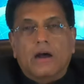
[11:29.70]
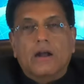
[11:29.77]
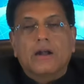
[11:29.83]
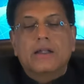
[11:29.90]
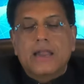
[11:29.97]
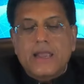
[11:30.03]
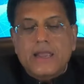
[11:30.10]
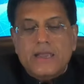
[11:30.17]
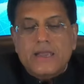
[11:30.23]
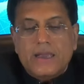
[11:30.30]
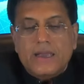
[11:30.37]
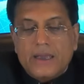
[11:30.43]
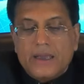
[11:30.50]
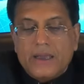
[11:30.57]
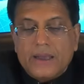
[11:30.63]

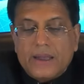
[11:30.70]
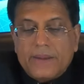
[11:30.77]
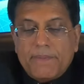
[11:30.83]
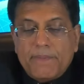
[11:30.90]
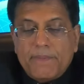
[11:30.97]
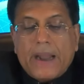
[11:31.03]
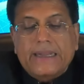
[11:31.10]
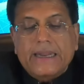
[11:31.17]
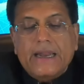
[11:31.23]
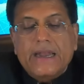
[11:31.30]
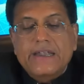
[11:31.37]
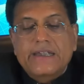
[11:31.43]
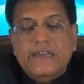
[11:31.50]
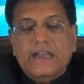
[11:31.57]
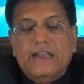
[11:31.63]
Thirdly,
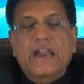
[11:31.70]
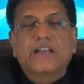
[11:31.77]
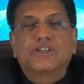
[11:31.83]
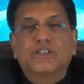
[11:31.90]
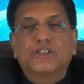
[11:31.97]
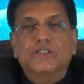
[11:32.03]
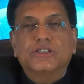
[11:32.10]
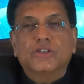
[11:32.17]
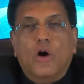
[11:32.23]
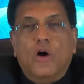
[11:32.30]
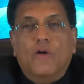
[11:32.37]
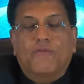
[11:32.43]
better integration